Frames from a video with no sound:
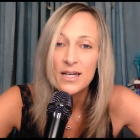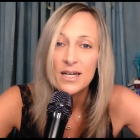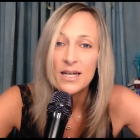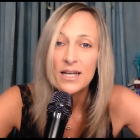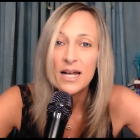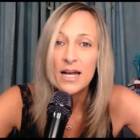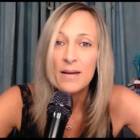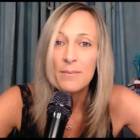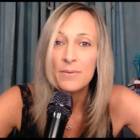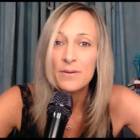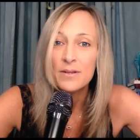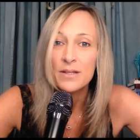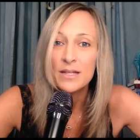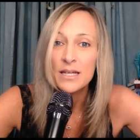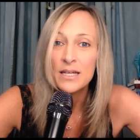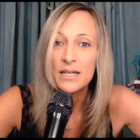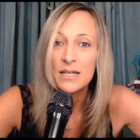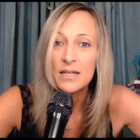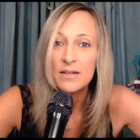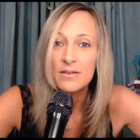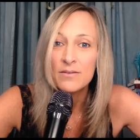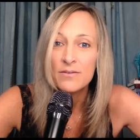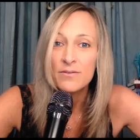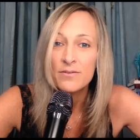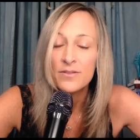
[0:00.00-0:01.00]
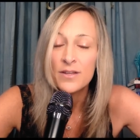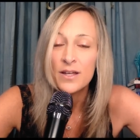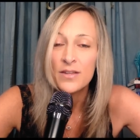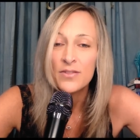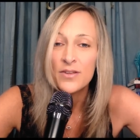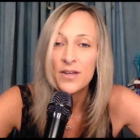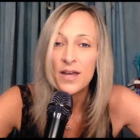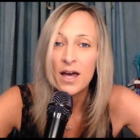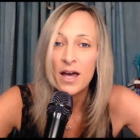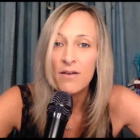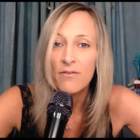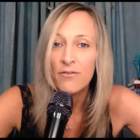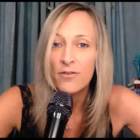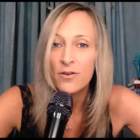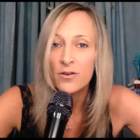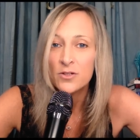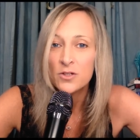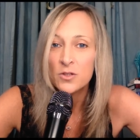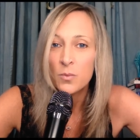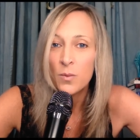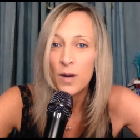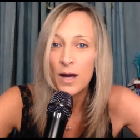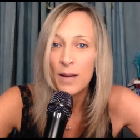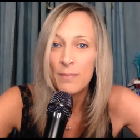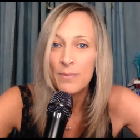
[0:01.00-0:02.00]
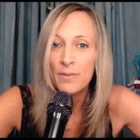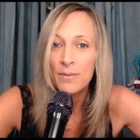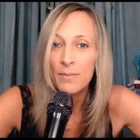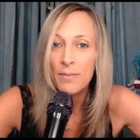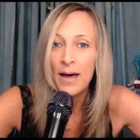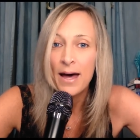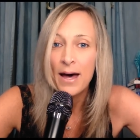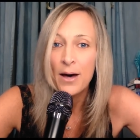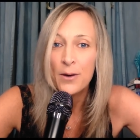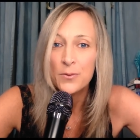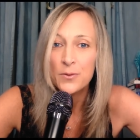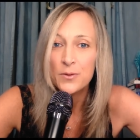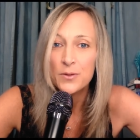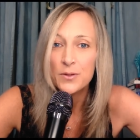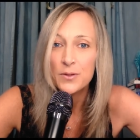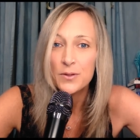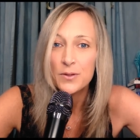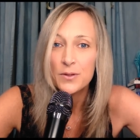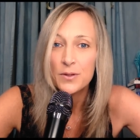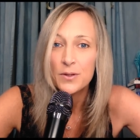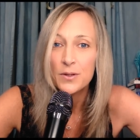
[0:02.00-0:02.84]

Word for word: And I believe that the effort to wipe them out